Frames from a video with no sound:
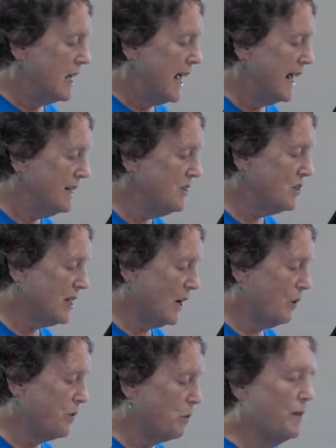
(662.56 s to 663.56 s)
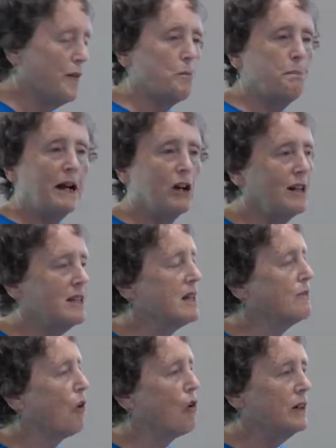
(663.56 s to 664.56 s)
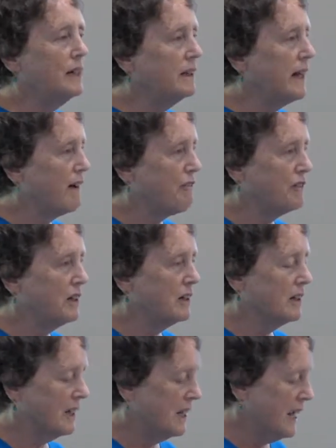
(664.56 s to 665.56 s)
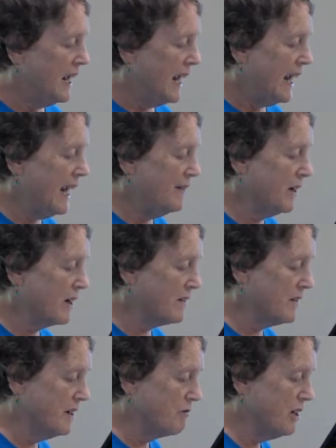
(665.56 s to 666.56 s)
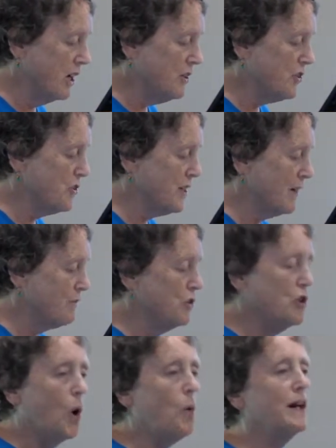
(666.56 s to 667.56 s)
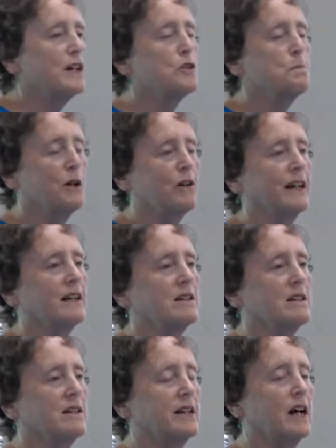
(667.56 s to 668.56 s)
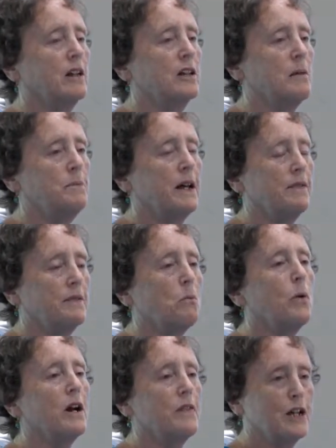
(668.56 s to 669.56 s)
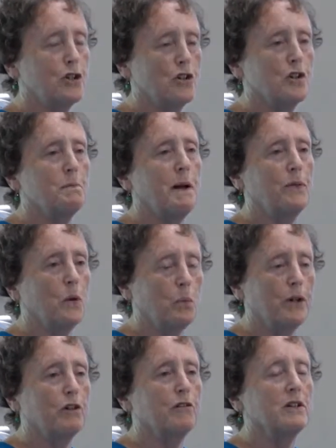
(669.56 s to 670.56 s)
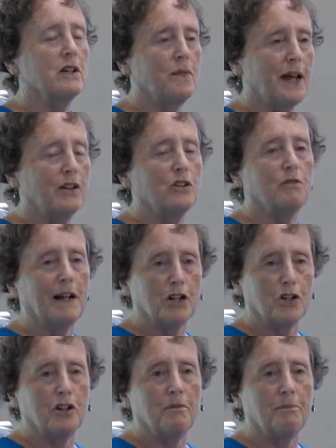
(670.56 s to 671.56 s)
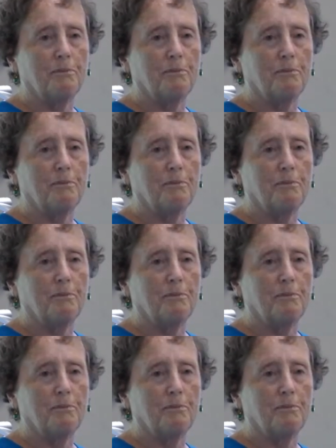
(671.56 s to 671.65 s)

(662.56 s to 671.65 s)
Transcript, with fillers: head south when their parents have already left and their, youngsters have no experience to tell them that where they should spend the winter is in that direction.